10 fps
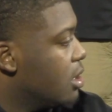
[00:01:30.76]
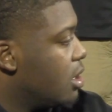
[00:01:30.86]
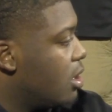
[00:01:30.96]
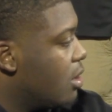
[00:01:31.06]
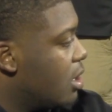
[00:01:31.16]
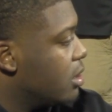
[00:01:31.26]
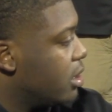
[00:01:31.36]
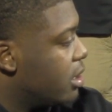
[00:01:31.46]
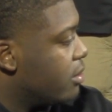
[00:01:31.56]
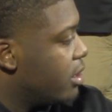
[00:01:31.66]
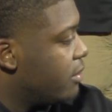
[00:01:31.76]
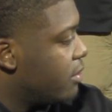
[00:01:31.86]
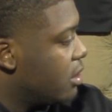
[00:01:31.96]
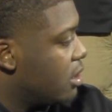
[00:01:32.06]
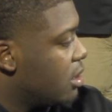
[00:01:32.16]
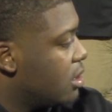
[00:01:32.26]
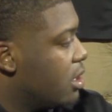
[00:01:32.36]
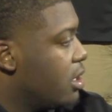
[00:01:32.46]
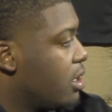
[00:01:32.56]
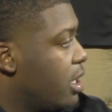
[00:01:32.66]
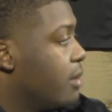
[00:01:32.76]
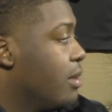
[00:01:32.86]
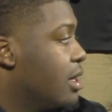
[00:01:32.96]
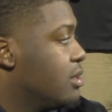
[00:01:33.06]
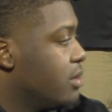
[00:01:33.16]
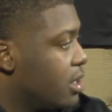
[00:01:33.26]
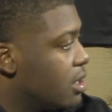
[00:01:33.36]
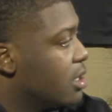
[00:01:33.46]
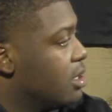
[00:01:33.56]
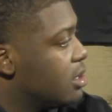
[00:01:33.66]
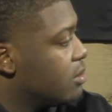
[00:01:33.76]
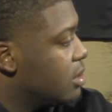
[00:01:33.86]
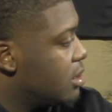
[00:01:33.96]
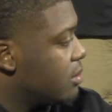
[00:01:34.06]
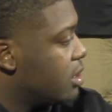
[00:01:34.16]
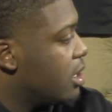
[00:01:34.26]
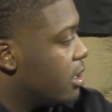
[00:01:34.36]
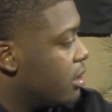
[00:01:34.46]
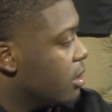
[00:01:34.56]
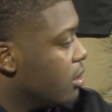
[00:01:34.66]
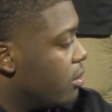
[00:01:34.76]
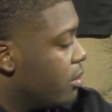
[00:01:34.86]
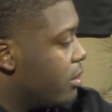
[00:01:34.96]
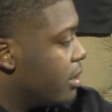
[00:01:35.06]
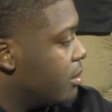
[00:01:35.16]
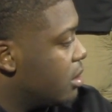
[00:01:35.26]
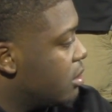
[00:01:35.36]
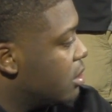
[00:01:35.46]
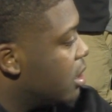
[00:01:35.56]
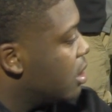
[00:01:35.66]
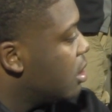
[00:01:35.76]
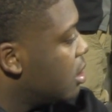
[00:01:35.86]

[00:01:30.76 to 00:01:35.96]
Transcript: go out and get ready for that game last week and then this one this week, and we were able to do that.